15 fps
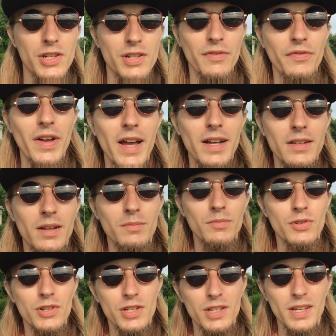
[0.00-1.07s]
just a fact. I'm
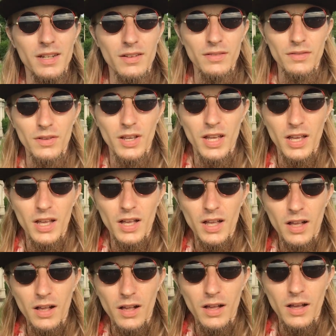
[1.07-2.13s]
just stating a,
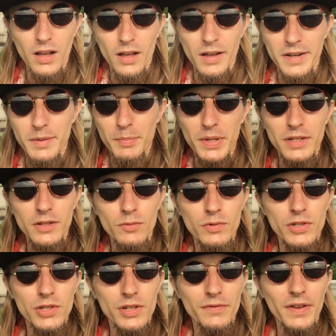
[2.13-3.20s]
an opinion
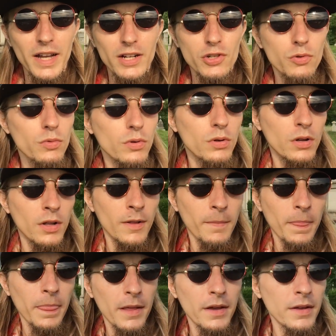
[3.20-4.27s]
which is factual.
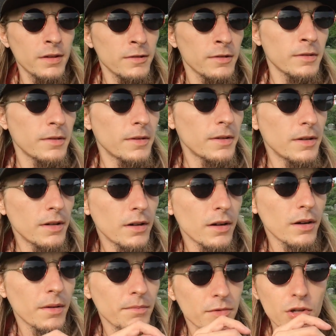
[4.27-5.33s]

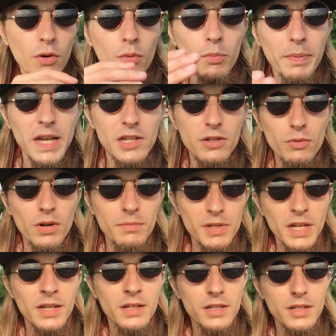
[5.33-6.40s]
Um, so basically what I'm
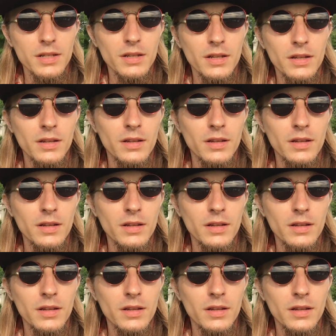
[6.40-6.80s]
saying is